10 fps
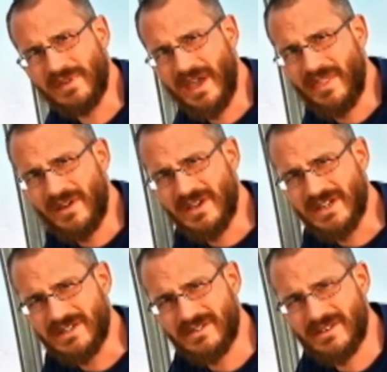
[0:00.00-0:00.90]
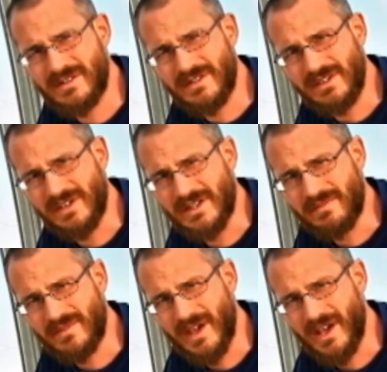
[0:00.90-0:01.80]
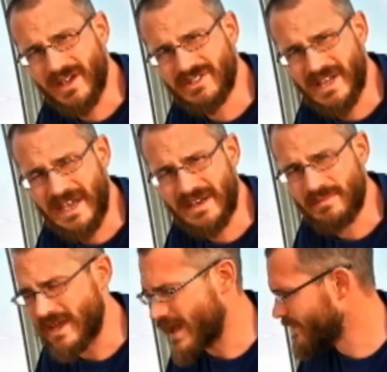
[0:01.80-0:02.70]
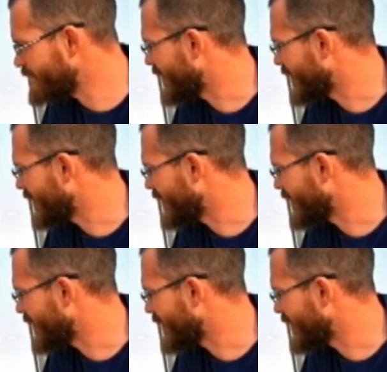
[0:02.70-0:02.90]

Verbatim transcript: together you can you can uh, tighten them down,